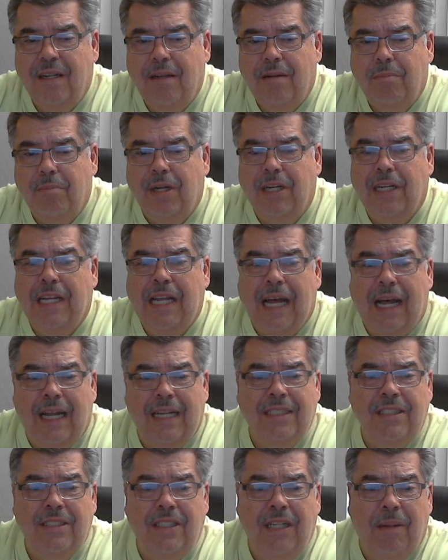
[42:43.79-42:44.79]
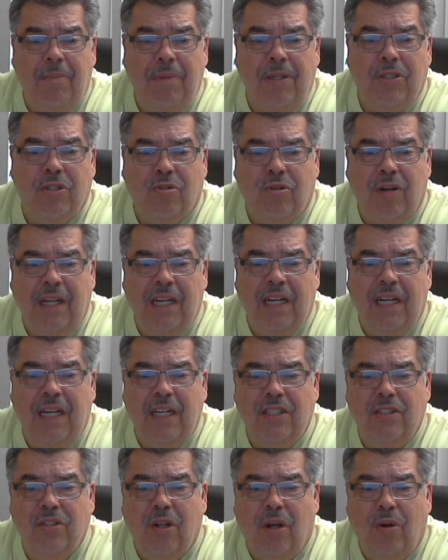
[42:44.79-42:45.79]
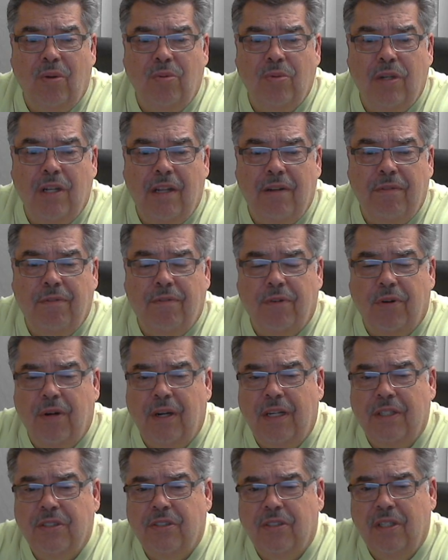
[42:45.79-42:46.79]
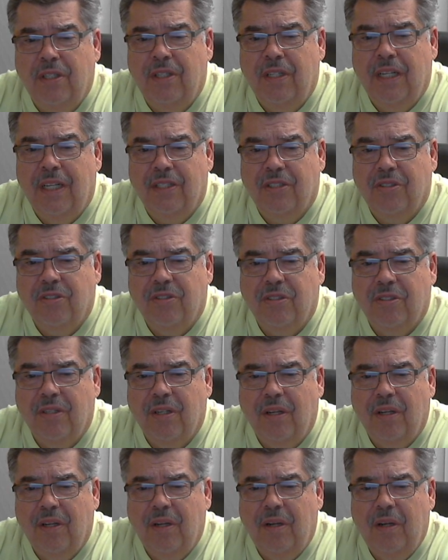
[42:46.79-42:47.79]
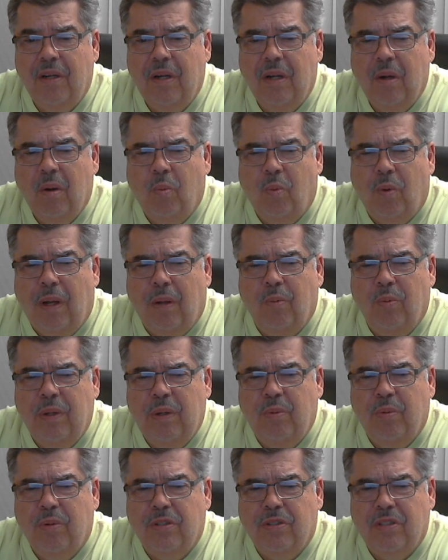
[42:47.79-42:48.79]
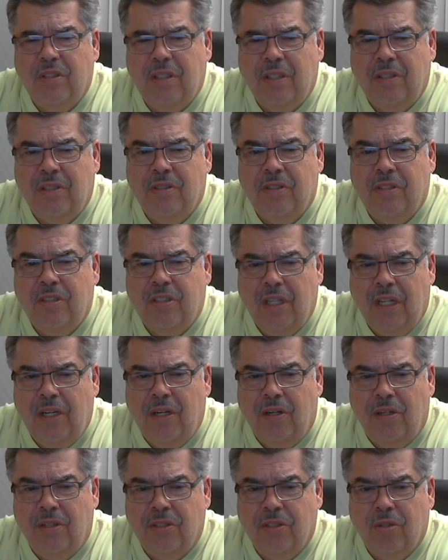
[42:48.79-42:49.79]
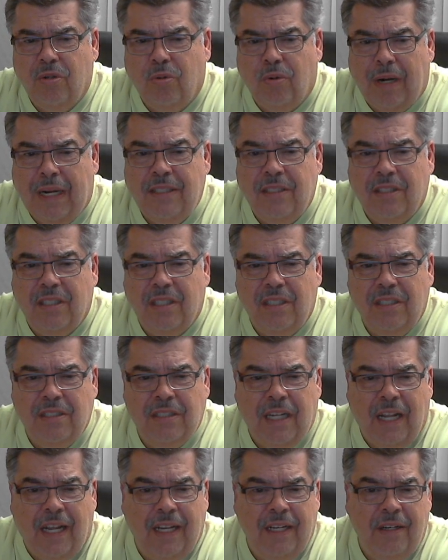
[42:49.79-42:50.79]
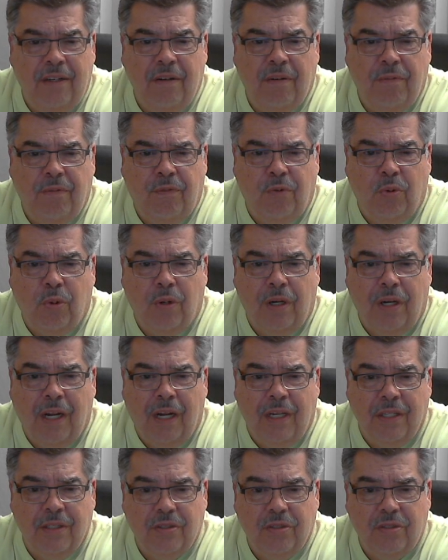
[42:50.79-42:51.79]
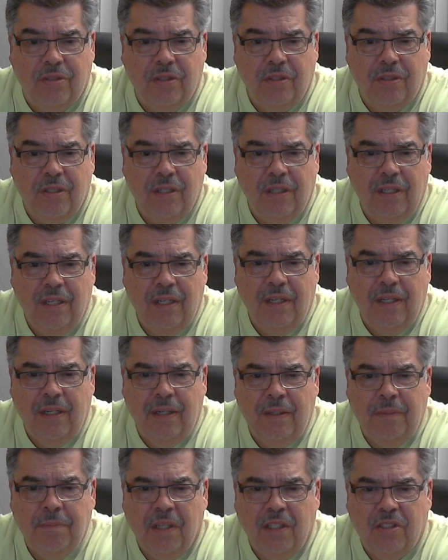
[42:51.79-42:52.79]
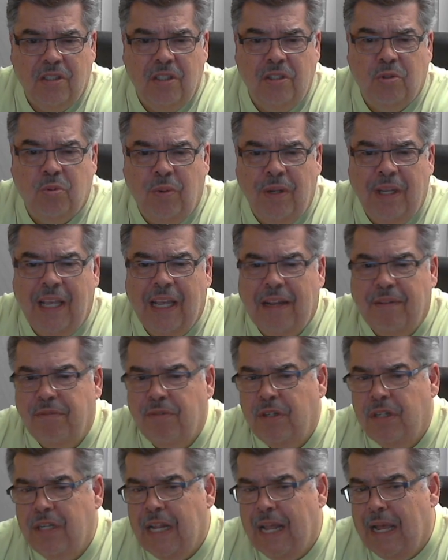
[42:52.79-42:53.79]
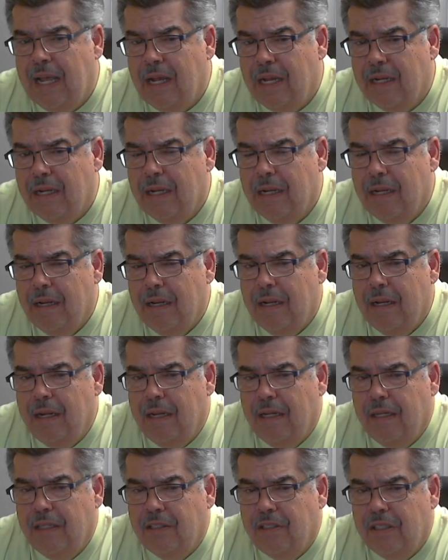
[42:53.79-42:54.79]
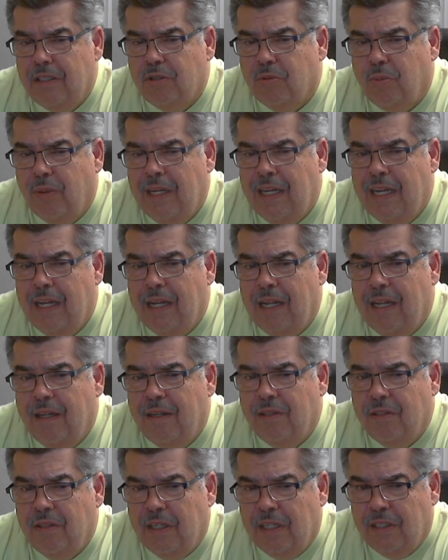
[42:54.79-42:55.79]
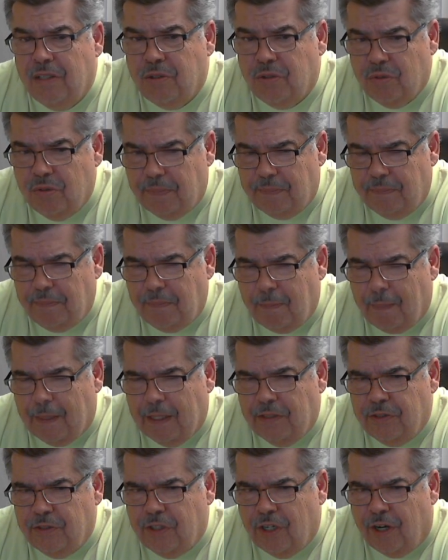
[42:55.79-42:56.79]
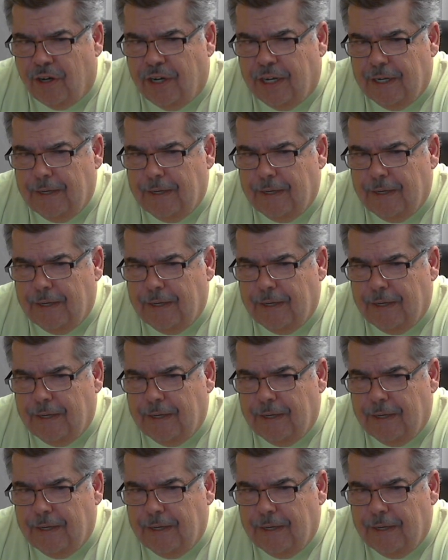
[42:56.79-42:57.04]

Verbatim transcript: but God demonstrated his own love for us in this. While we were still sinners, Christ died for us. Since we have now, since we, in, sorry,